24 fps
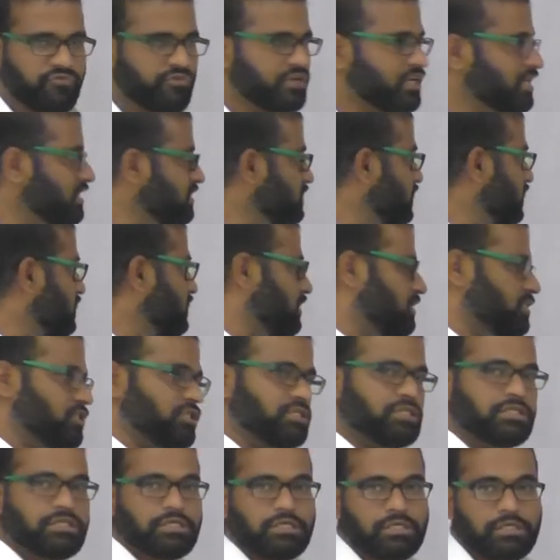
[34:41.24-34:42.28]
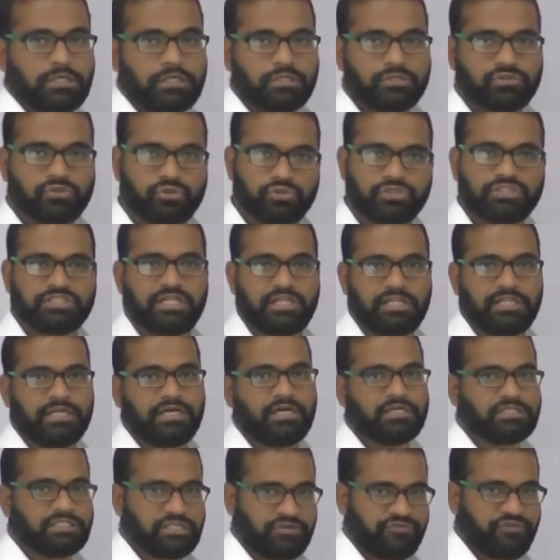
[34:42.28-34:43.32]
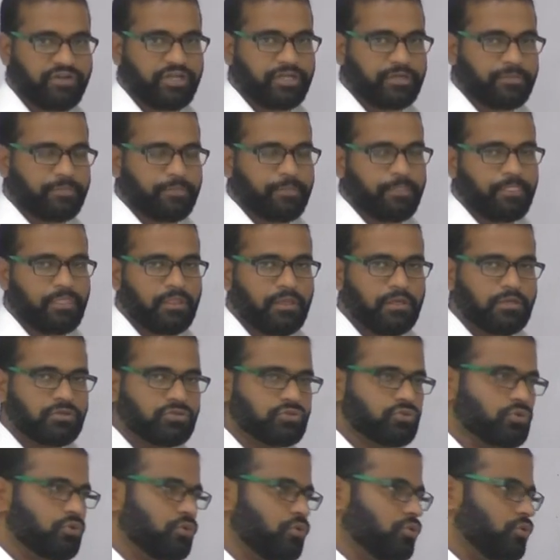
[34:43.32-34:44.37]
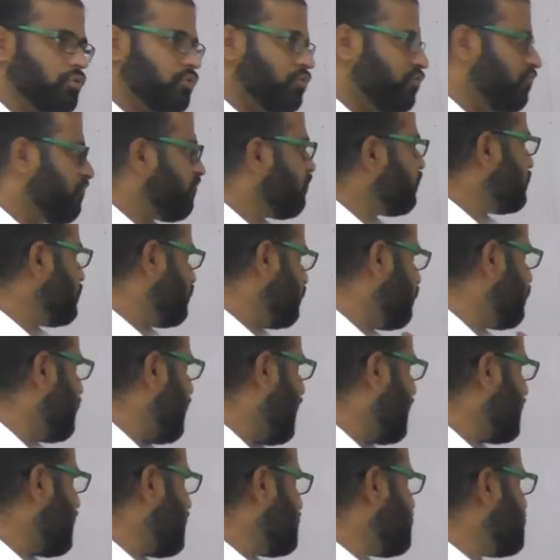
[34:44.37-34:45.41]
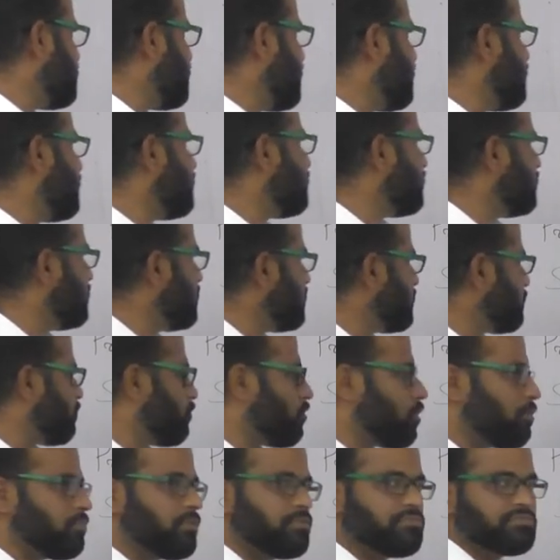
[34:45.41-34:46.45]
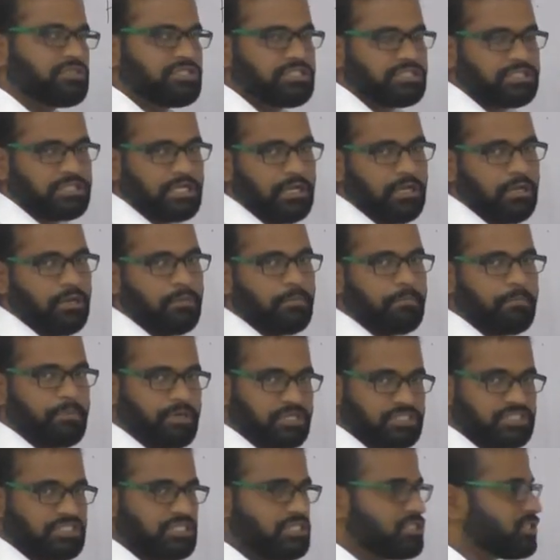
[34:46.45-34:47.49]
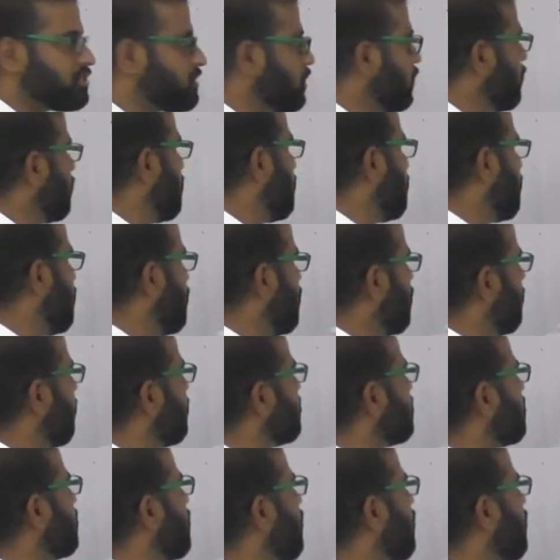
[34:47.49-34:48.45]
weaker sections, so still they are suffering so i can say that this problem still persists but